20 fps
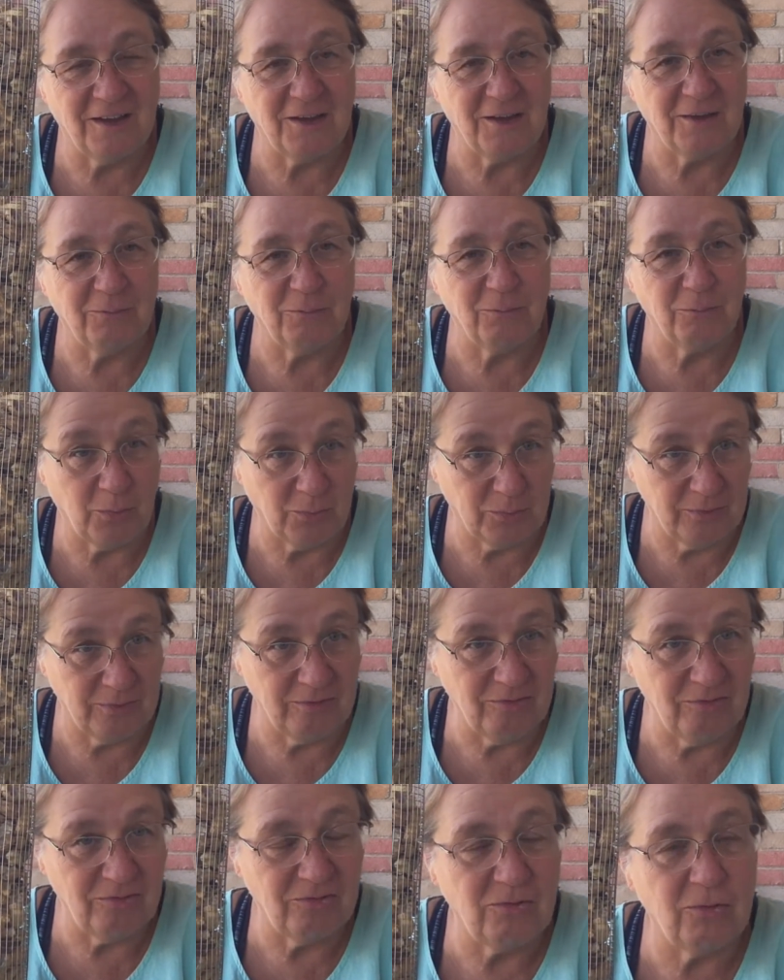
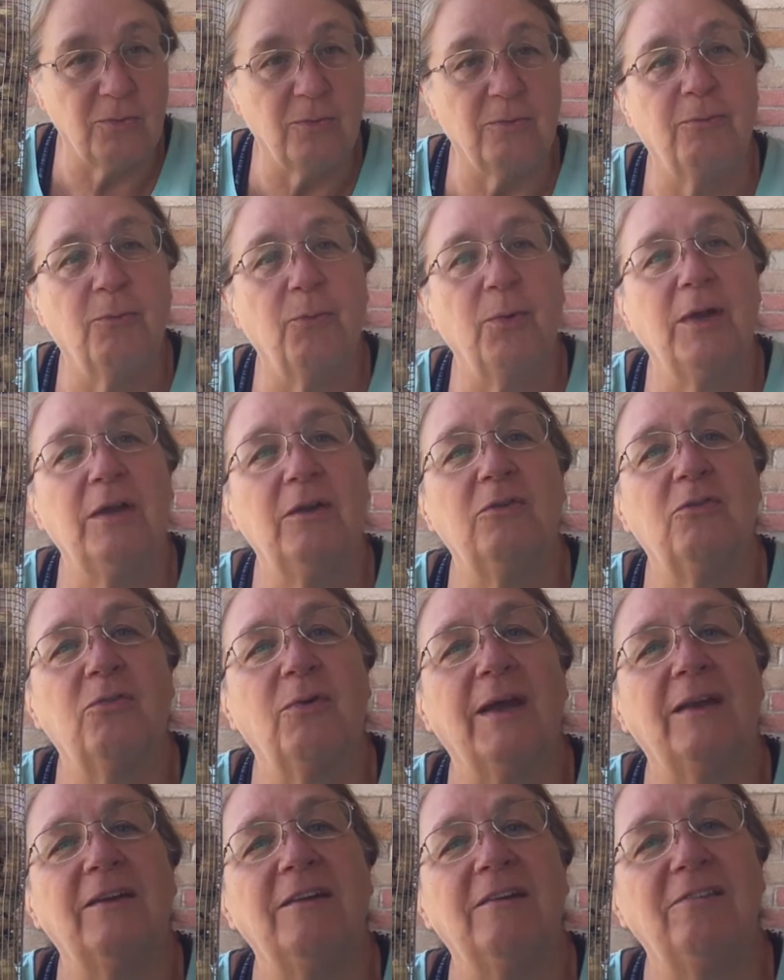rodents, you avoid
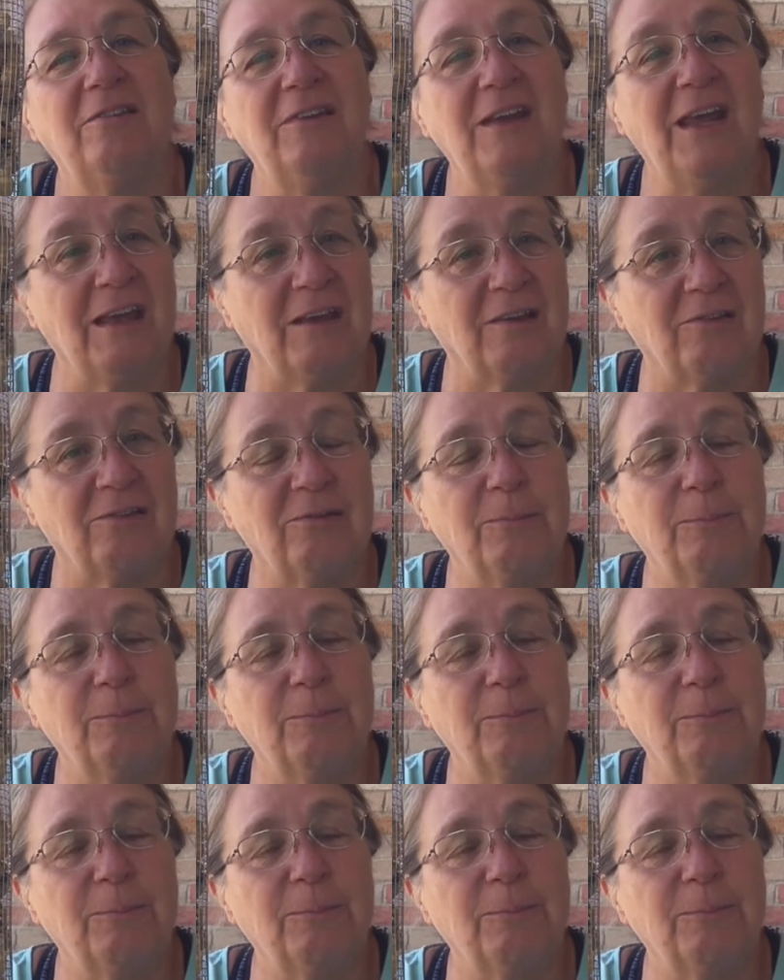attracting snakes.